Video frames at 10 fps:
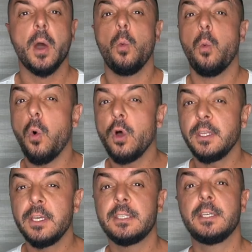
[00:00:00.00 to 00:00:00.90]
What
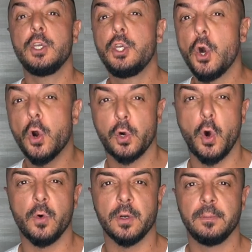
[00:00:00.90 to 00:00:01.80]
is your
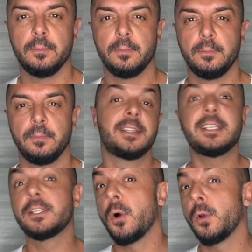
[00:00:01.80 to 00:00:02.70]
goal?
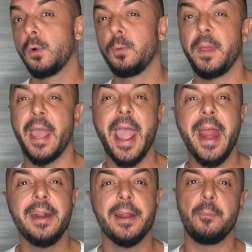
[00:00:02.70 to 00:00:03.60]
This goal could be
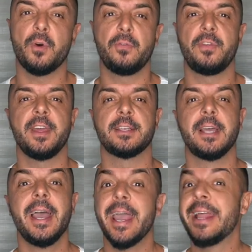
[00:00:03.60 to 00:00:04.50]
any number of things.
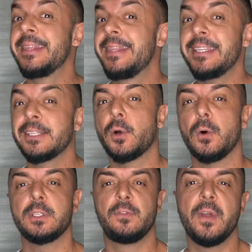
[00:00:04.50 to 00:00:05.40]
In this
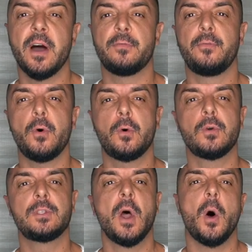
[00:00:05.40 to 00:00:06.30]
course, we are
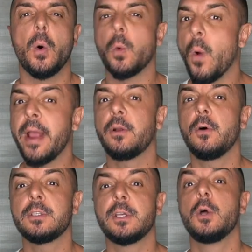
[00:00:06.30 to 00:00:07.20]
focused on weight
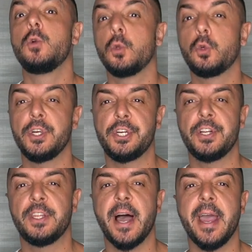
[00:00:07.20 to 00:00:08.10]
loss,
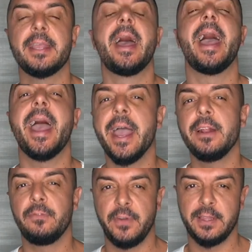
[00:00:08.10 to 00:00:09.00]
nutrition, diet, and
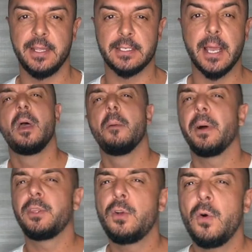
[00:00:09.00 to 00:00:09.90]
fitness.
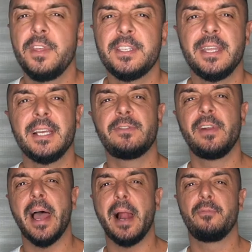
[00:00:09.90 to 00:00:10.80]
But you know, these things
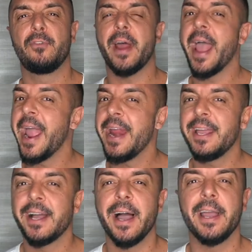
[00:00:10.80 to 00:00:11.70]
will help for any
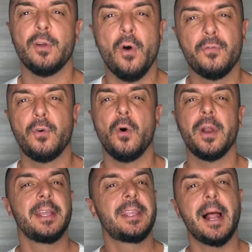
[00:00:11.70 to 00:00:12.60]
kind of goal.
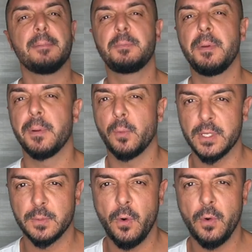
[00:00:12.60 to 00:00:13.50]
It helps people quit
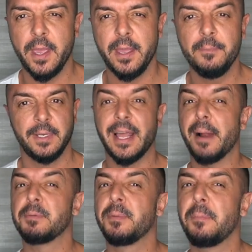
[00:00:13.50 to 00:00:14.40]
smoking, it
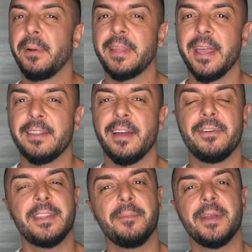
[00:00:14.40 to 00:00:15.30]
helps people take their
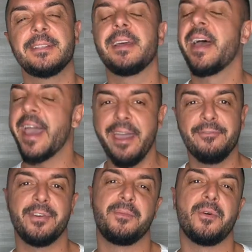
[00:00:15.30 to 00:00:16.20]
vitamins
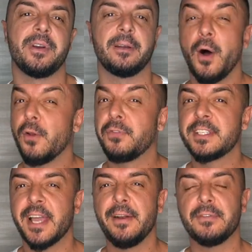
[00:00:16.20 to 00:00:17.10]
every morning. All of this
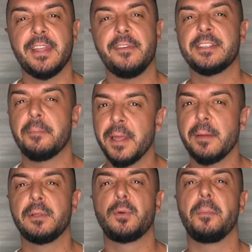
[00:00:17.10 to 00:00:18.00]
kind of stuff is
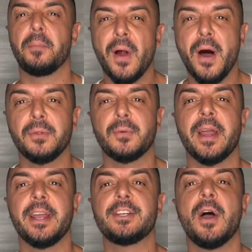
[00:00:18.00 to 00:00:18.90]
applicable to a broad
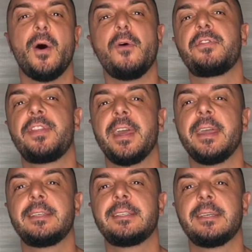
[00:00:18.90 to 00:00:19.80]
range of
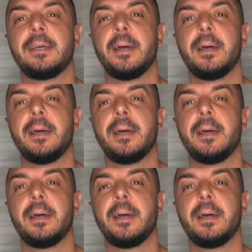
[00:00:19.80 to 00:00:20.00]
things,